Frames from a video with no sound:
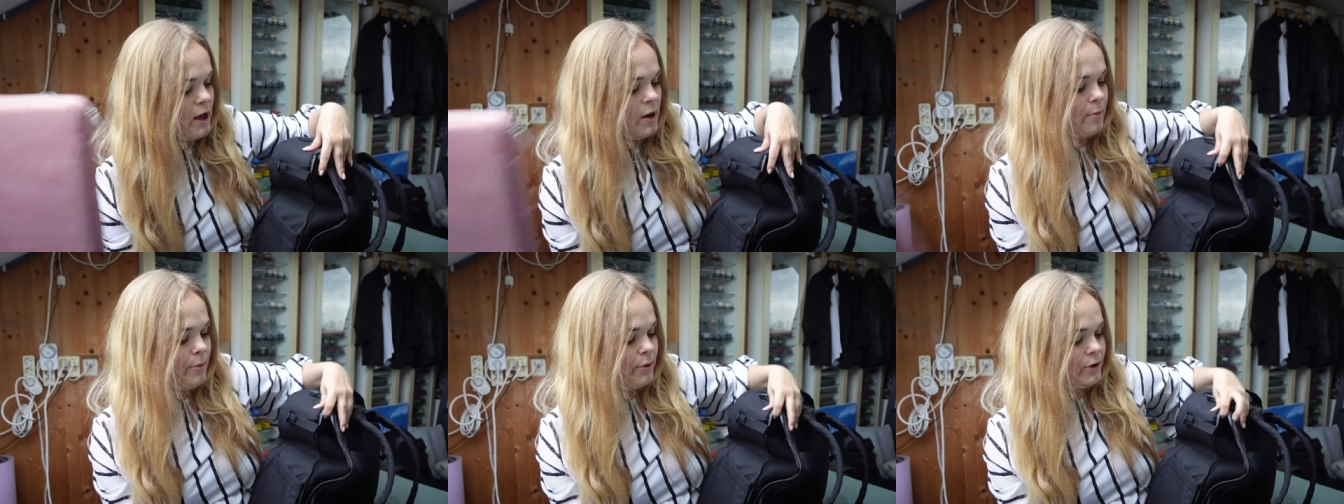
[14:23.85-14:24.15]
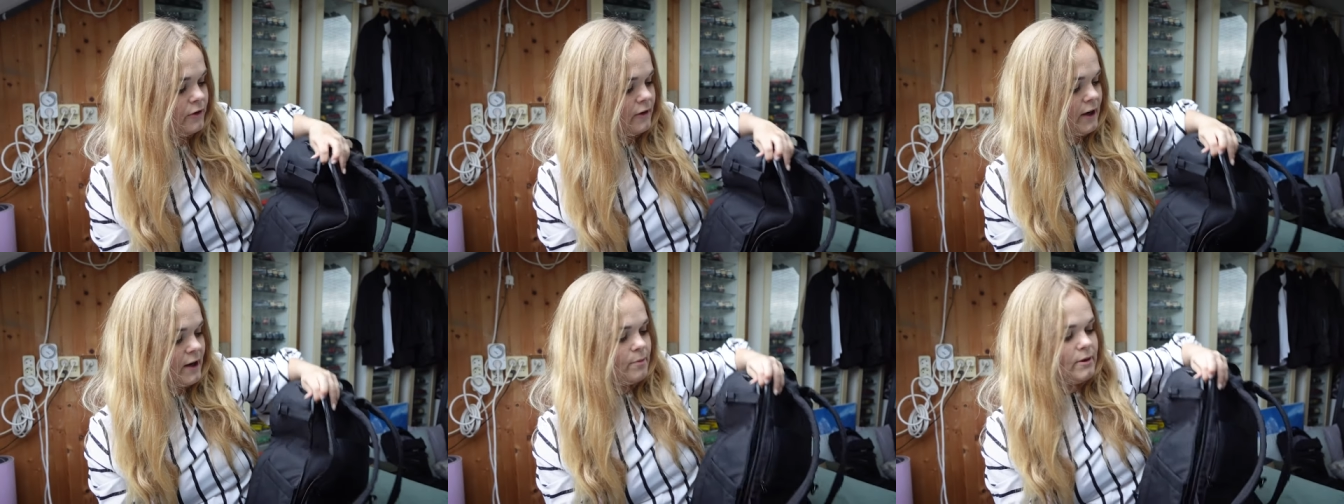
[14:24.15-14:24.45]

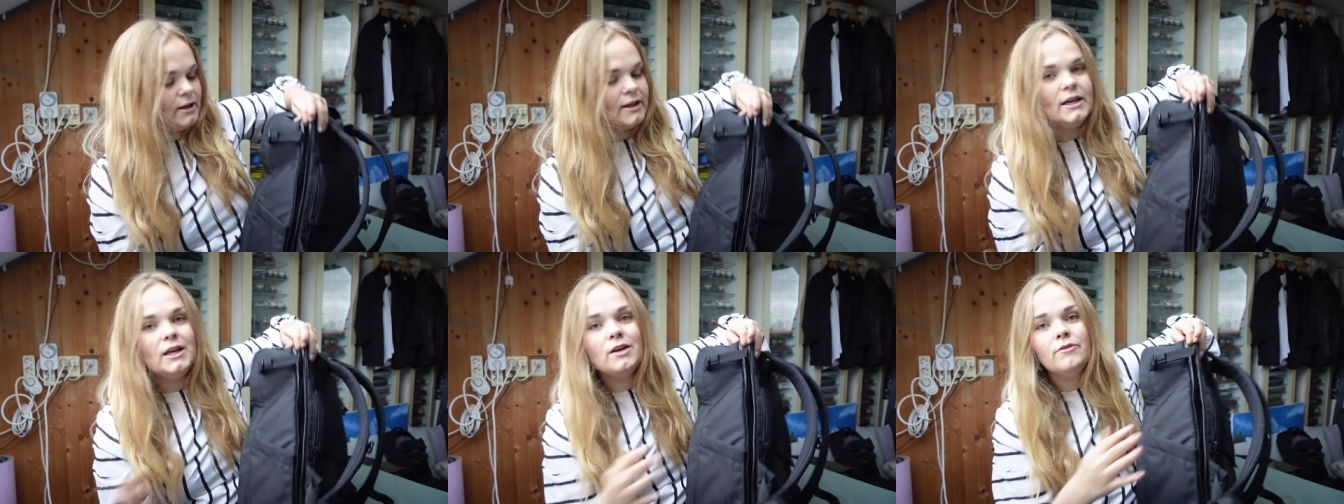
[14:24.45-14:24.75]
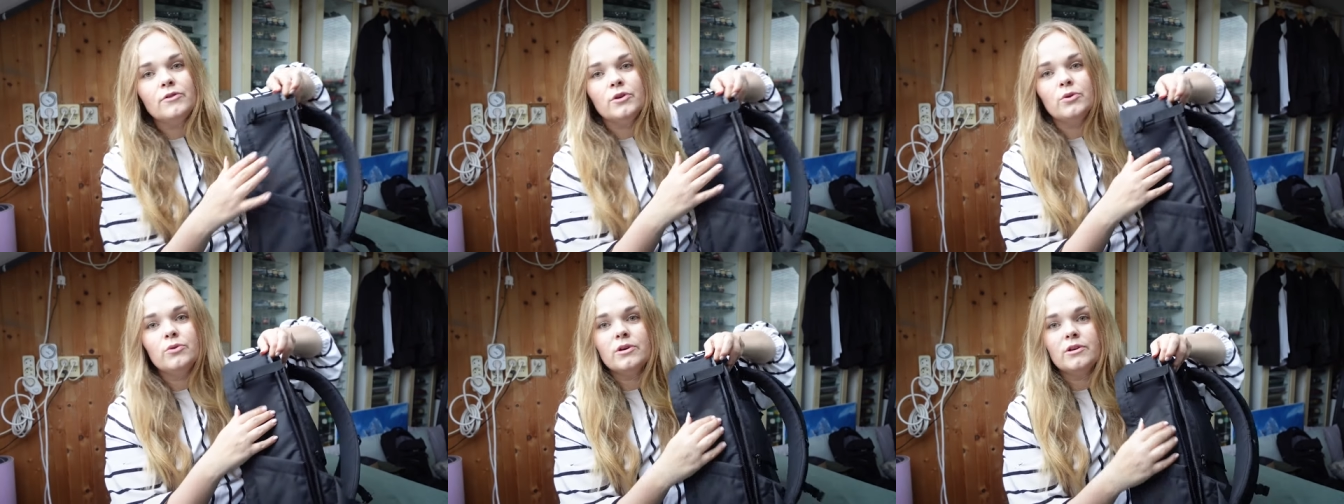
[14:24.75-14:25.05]
but I believe
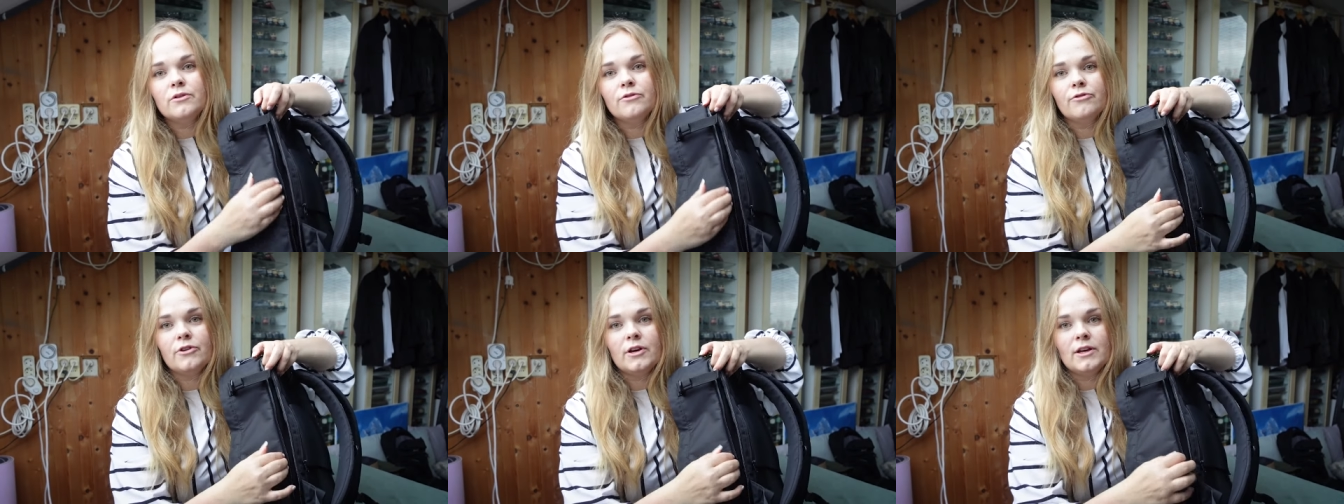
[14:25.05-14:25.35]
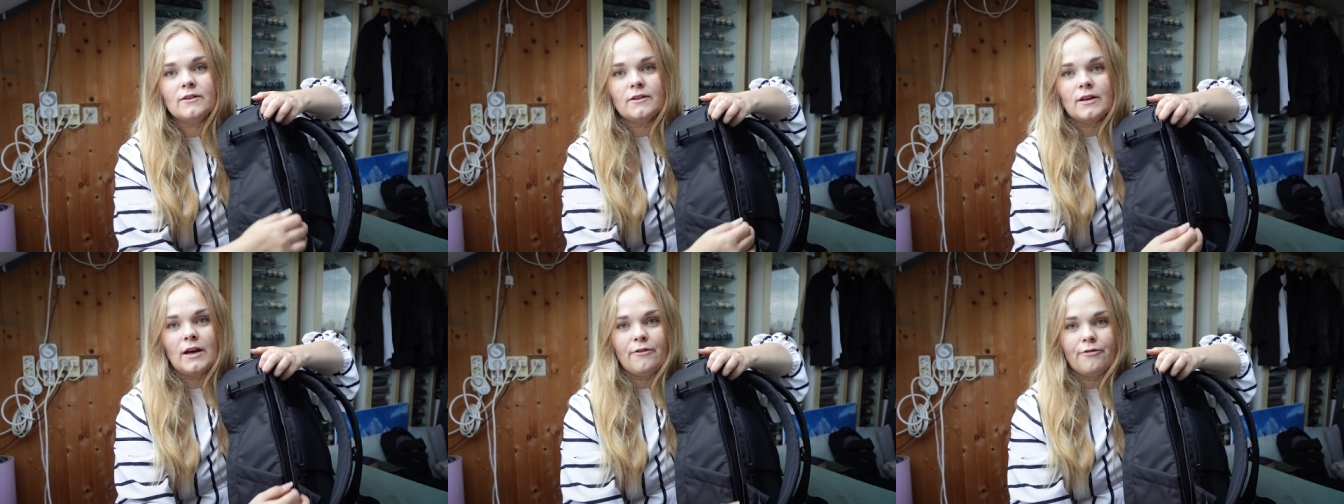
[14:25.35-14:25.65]
you can
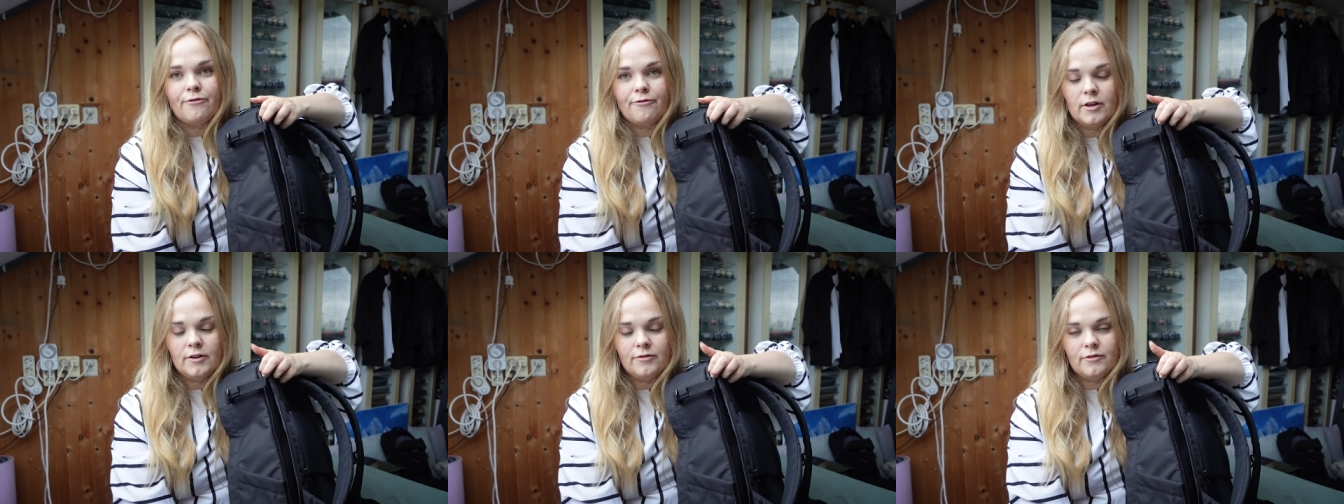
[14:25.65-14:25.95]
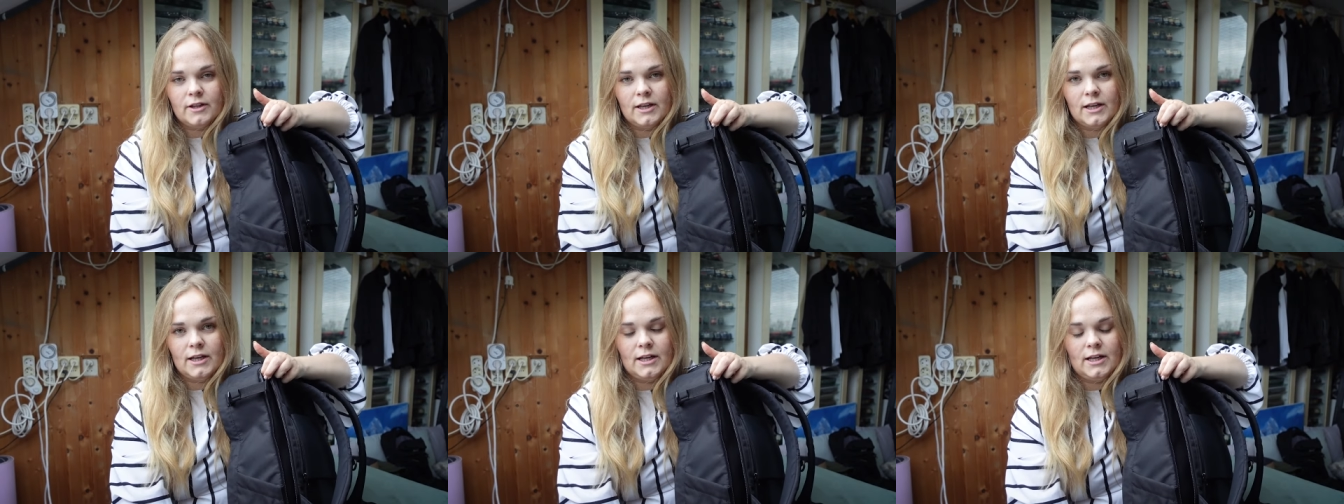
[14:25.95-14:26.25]
fit a
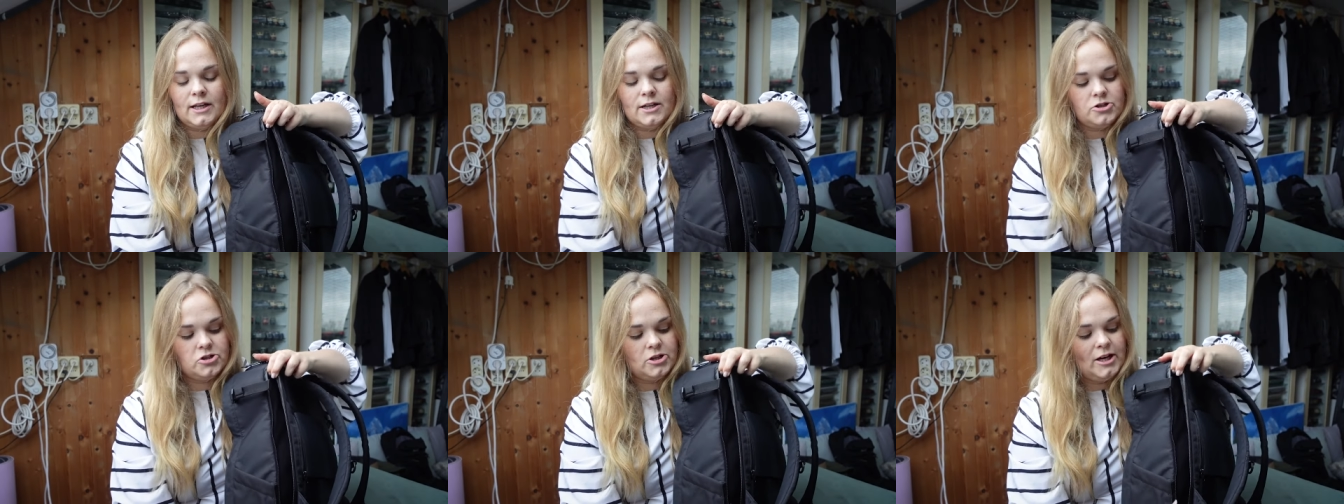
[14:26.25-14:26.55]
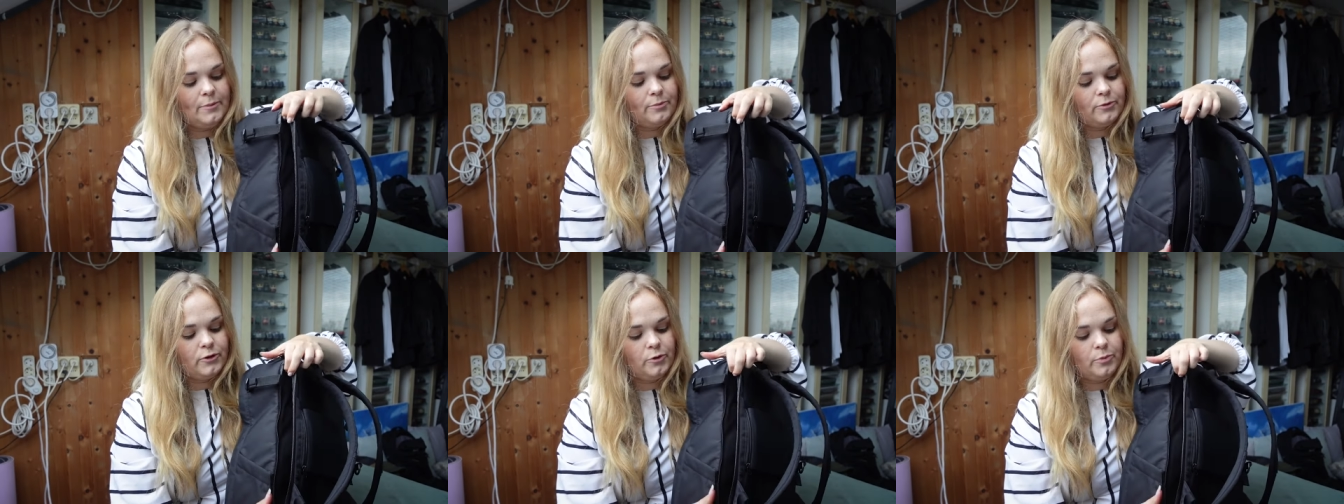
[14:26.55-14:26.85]
fifteen inch
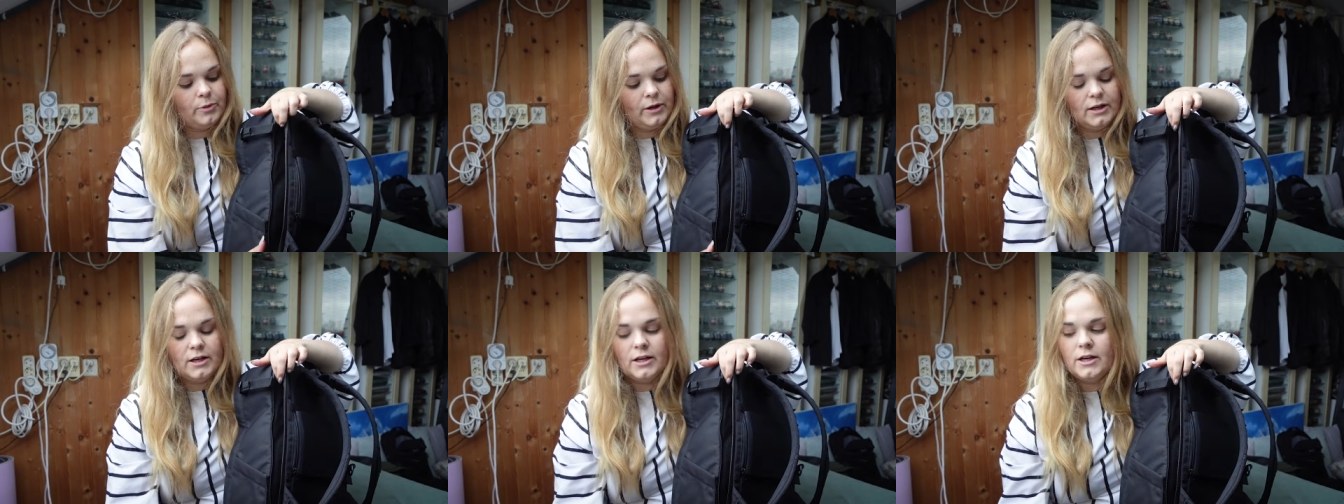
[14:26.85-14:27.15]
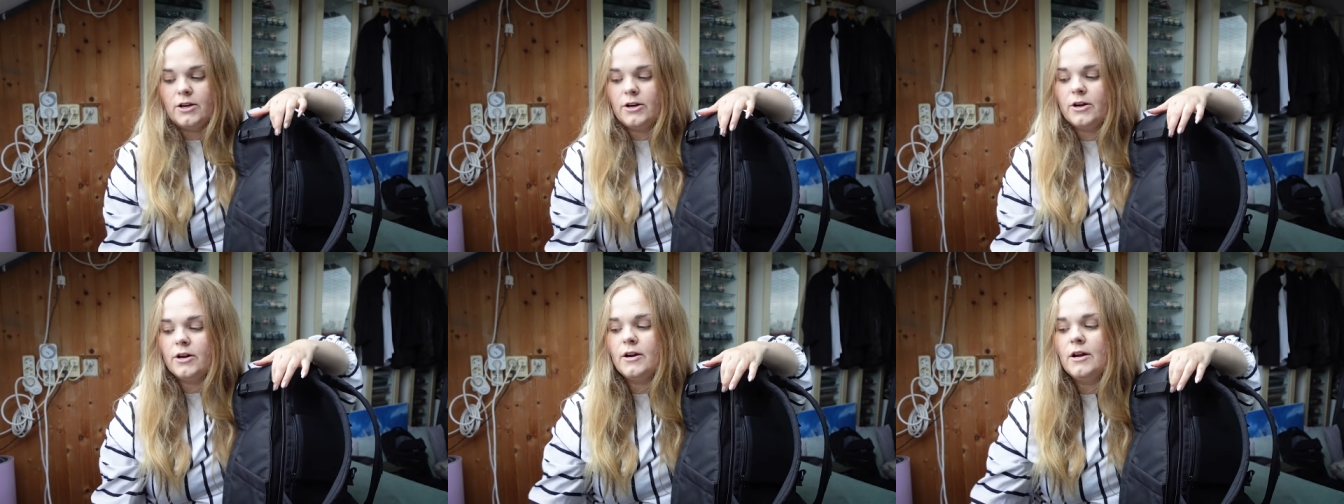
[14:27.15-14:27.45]
laptop in
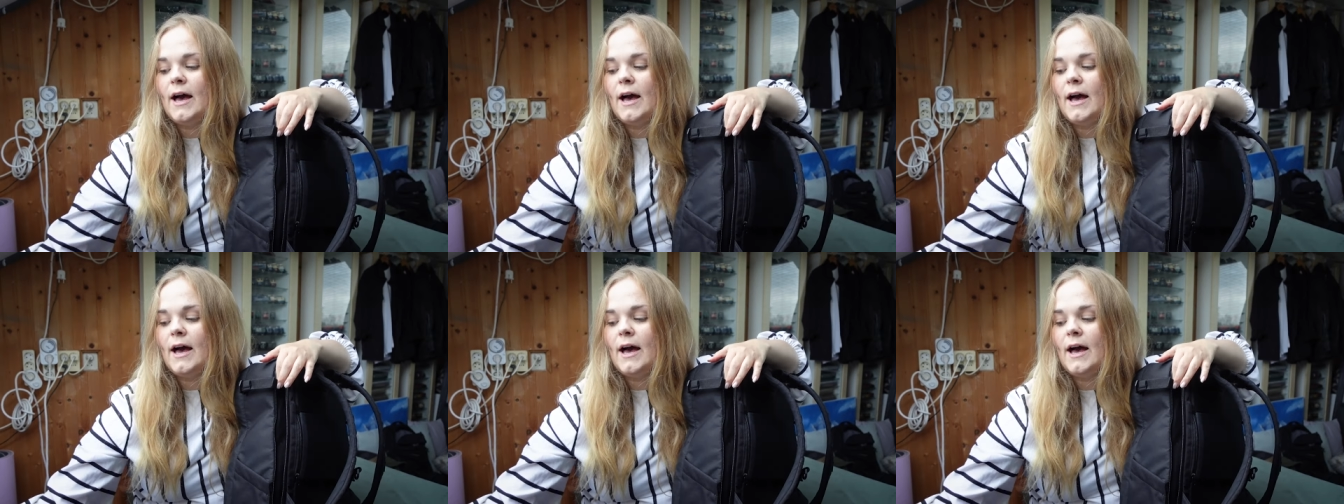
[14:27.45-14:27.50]
here.